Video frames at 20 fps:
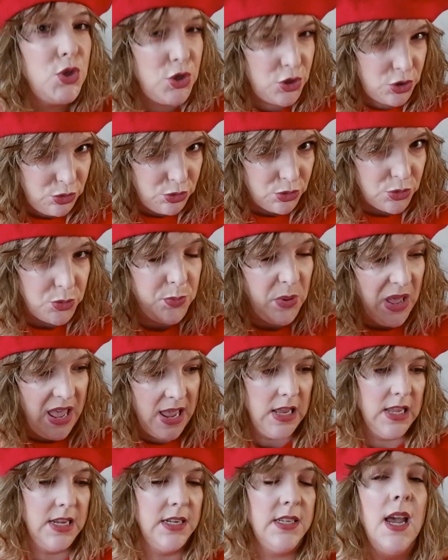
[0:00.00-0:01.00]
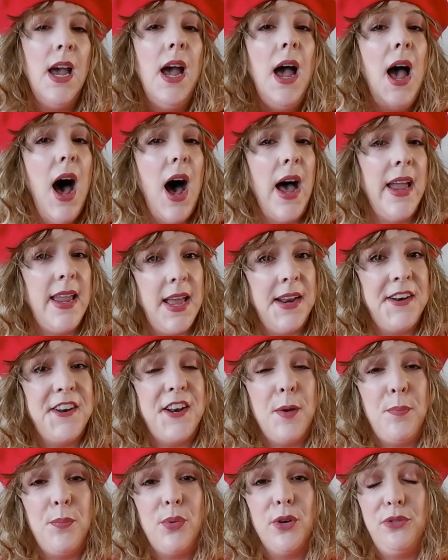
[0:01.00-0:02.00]
2 palette. I
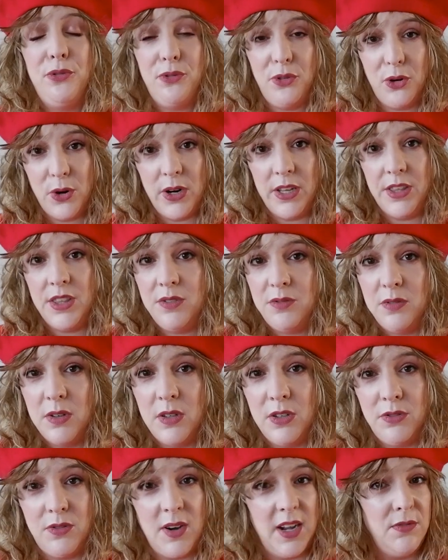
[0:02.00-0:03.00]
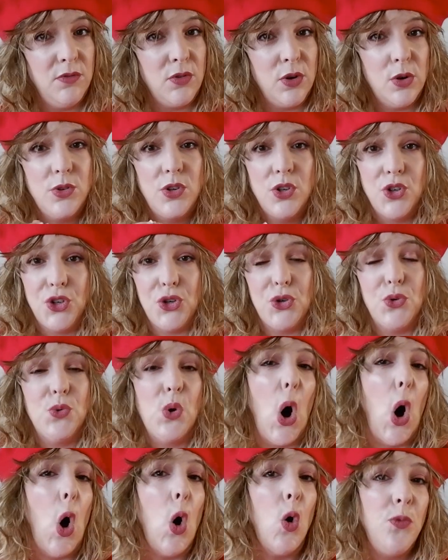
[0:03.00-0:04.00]
ended up preferring the Divine Rose
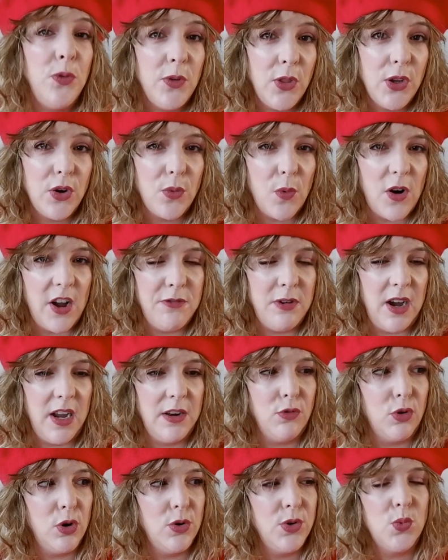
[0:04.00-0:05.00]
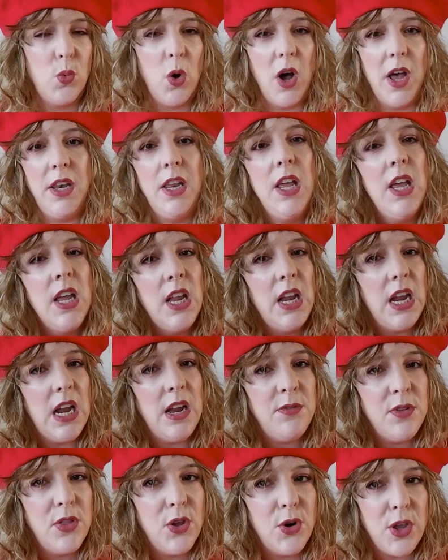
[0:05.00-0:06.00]
2 over the Divine Rose 1,
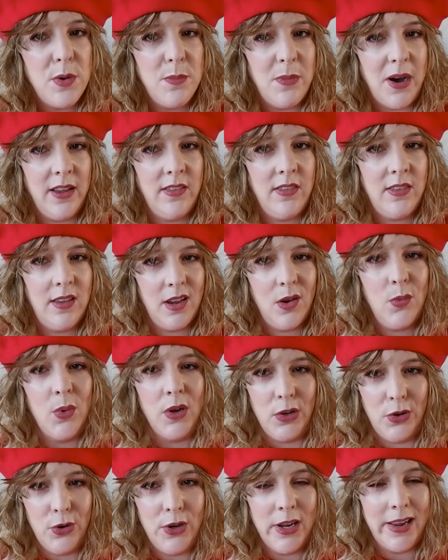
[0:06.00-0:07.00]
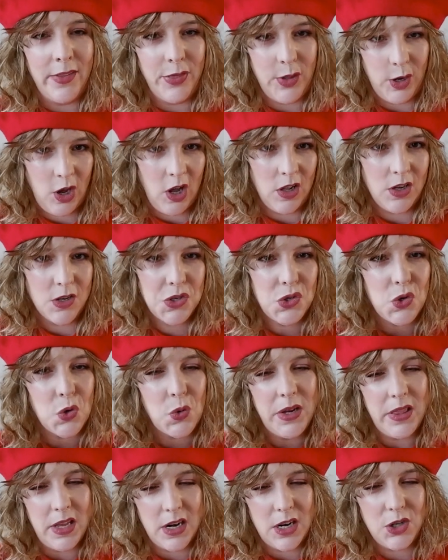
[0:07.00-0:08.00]
even though you might think when looking at the color
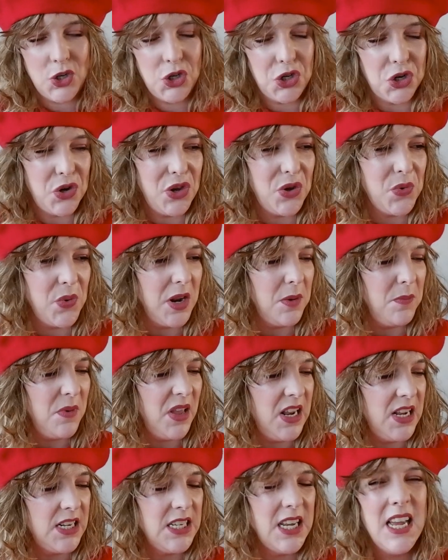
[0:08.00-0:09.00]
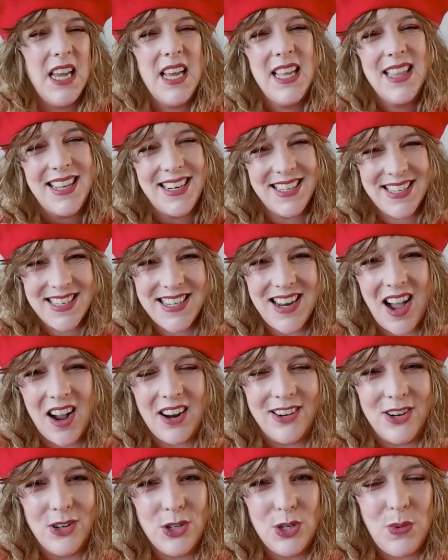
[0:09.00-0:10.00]
story that I'll show you in a minute that it's
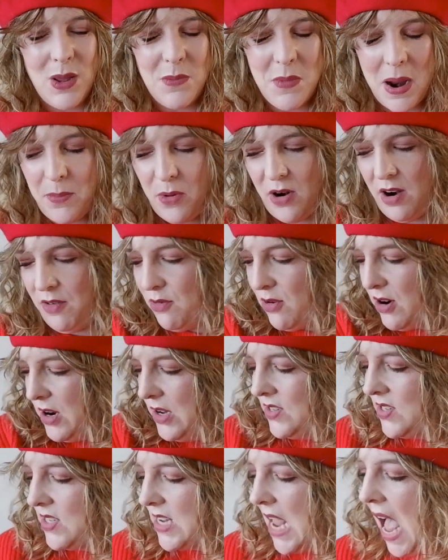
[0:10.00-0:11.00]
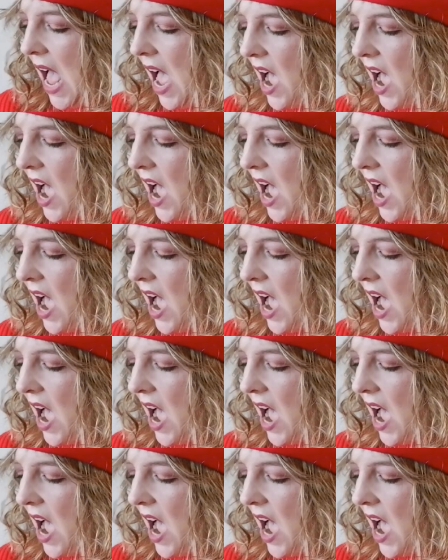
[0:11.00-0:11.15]
not going to be my preference.